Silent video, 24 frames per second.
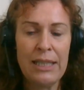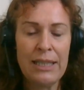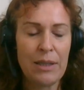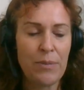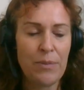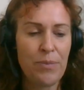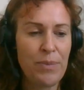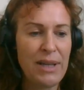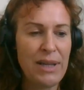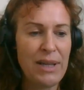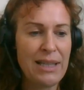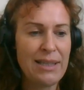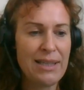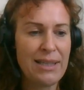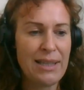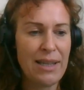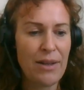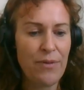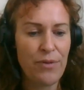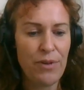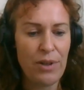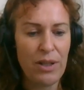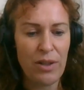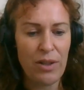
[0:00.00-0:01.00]
That means
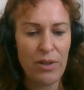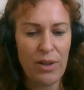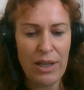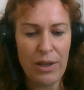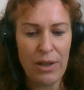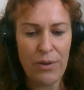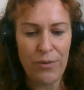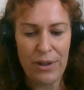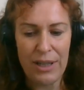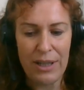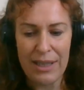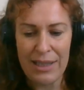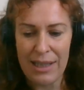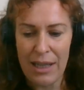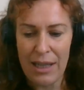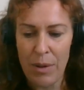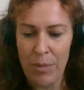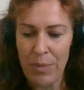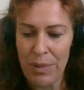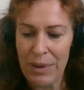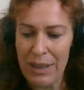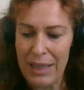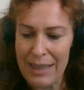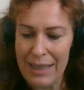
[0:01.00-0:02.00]
if you're looking, for
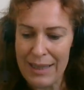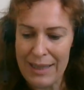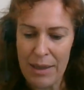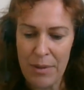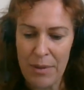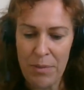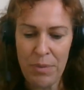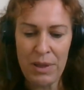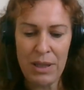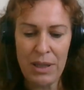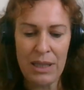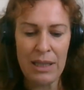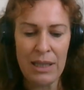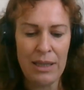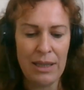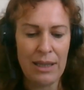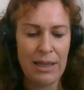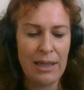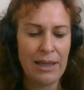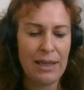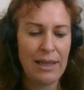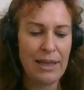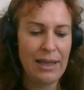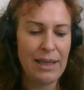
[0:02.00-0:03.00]
example, at simple
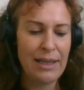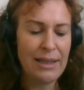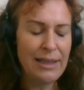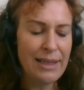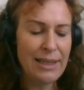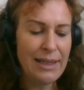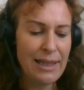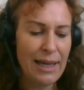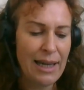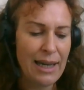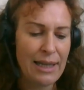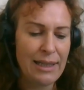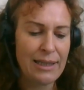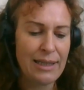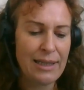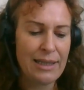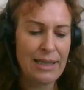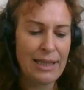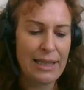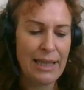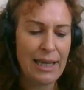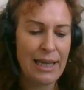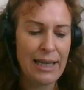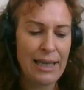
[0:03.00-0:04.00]

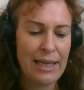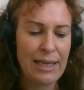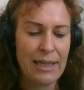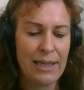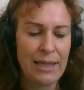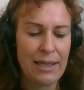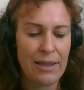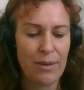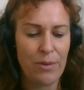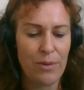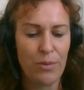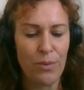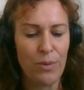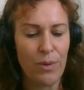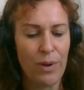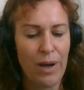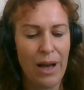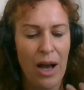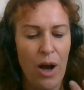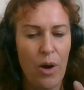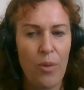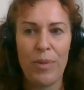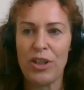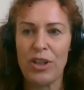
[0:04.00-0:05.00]
indicators like
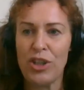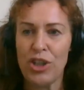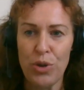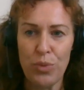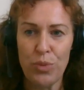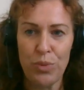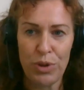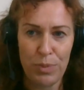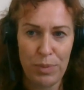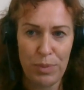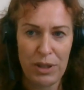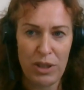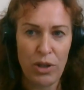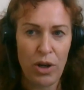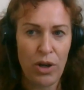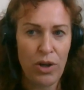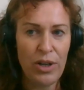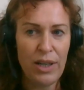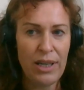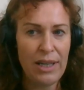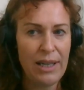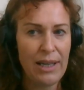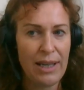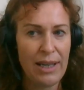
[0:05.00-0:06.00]
how much you would be
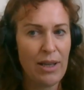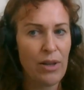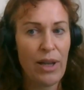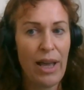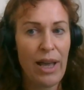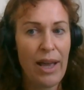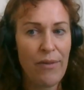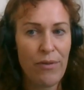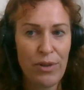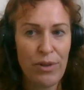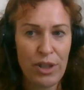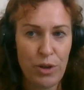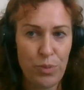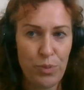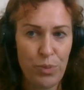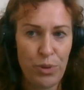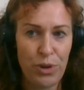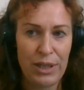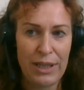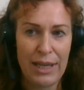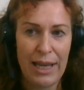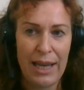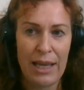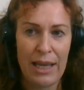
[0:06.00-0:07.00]
talking on average
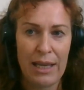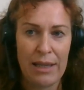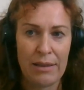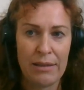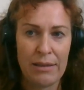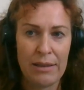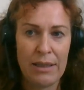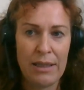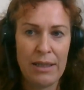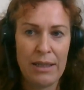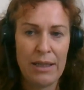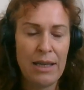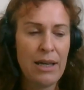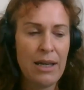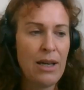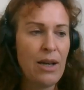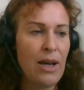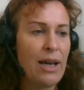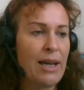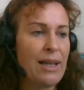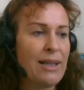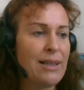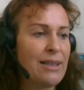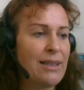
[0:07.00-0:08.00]
per day
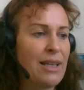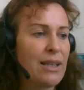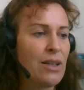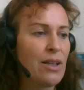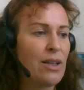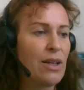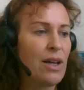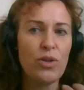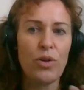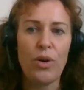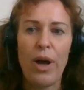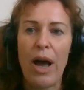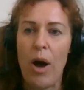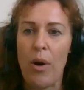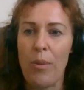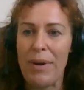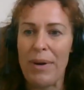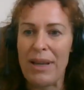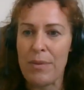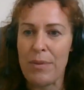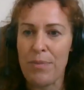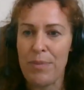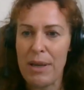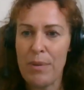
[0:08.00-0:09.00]
and to how
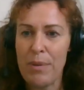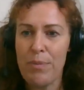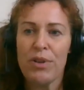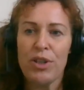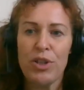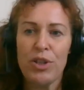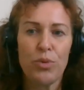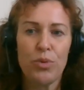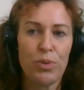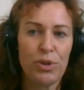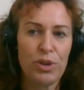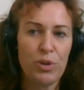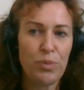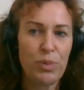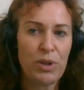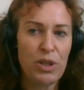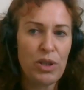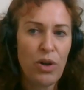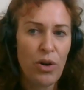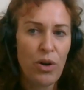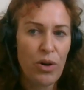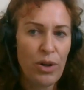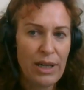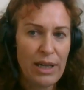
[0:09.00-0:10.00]
many people you would be
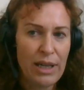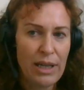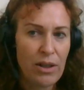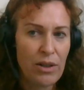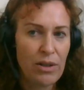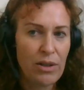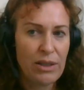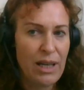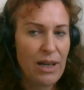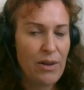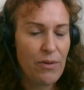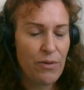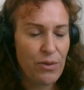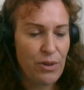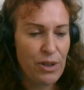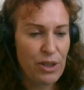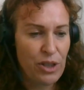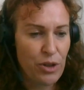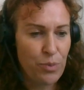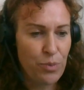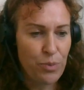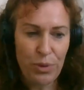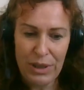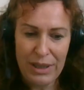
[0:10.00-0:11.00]
talking on
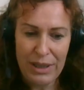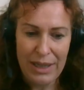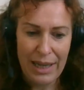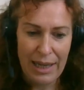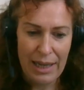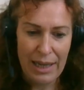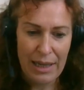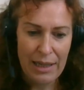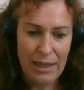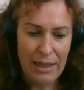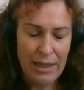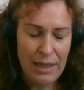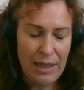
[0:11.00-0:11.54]
average per day.